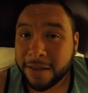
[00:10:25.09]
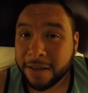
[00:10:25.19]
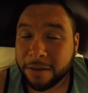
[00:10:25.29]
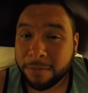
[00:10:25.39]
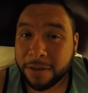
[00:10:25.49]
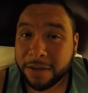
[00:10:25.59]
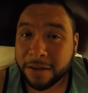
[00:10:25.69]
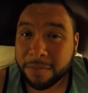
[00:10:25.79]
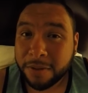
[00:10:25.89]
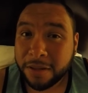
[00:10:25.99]
and we
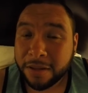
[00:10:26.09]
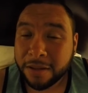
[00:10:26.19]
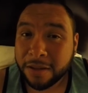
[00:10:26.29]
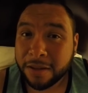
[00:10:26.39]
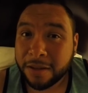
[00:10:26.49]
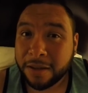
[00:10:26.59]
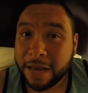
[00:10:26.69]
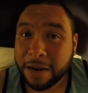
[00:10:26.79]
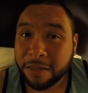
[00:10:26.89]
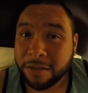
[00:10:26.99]
gotta be
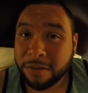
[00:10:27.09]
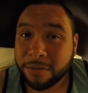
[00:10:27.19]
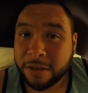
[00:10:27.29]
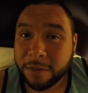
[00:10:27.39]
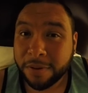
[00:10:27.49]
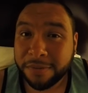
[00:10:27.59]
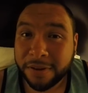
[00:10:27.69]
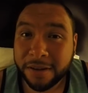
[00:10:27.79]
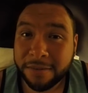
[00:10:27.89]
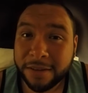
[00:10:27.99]
out of this hotel by
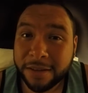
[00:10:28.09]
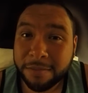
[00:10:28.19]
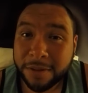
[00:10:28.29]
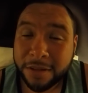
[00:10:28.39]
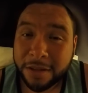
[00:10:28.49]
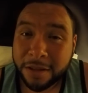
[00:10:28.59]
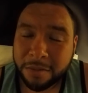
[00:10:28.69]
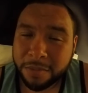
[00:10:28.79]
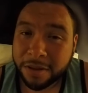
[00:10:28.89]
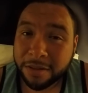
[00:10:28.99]
5 a.m.
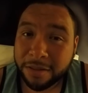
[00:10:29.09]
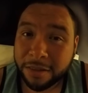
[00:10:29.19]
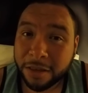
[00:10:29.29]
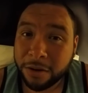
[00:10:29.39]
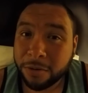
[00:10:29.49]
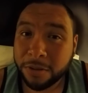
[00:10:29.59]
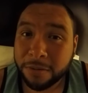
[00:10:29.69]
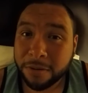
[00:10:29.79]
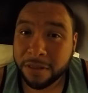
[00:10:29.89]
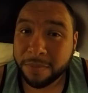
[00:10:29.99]
because the shuttle
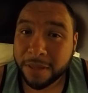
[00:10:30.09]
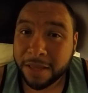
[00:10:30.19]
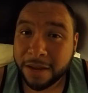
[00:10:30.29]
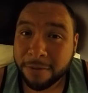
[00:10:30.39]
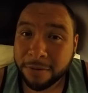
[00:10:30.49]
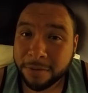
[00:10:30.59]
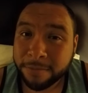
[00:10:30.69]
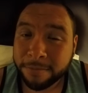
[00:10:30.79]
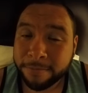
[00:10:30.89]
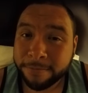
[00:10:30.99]
only runs by the hour,
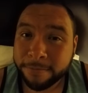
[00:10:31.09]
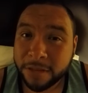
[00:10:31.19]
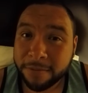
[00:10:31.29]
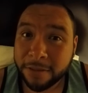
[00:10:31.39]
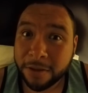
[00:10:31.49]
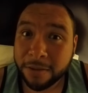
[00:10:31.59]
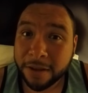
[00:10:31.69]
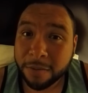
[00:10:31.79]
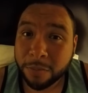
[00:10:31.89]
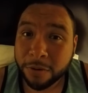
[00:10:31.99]
even though
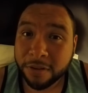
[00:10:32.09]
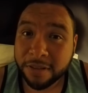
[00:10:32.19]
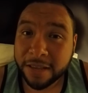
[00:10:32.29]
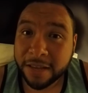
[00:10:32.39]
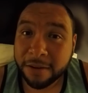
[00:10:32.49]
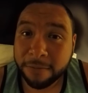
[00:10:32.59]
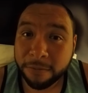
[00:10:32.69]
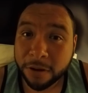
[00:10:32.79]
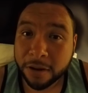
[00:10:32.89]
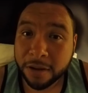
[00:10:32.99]
the airport is 10
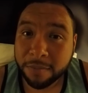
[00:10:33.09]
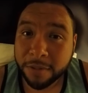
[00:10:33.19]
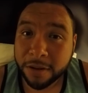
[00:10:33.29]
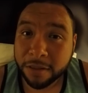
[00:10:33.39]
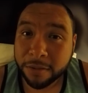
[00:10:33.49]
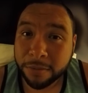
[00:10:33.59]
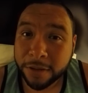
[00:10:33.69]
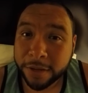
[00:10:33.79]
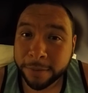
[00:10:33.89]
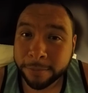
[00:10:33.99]
fucking minutes
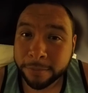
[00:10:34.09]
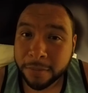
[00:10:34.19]
away.